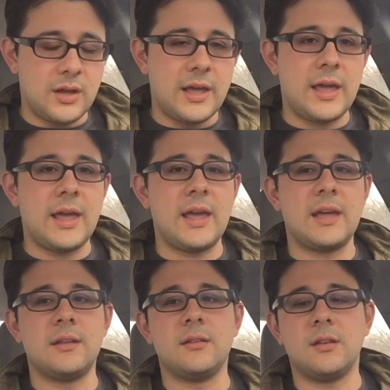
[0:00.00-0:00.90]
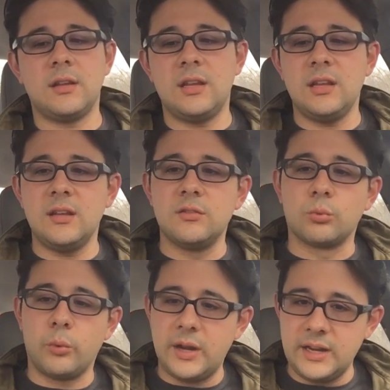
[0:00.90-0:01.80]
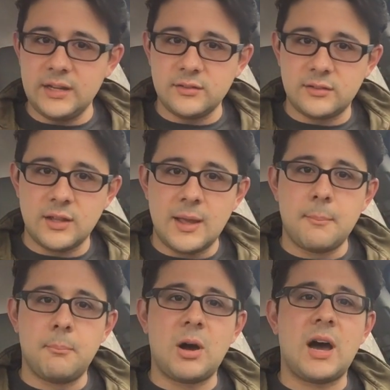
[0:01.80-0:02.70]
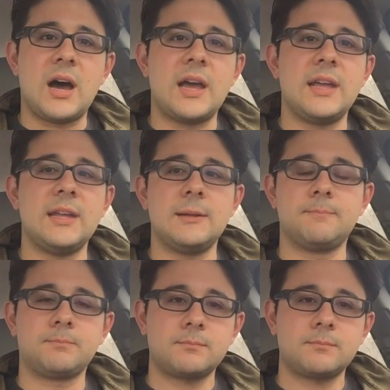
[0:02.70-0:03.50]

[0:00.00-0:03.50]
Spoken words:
and he is raised by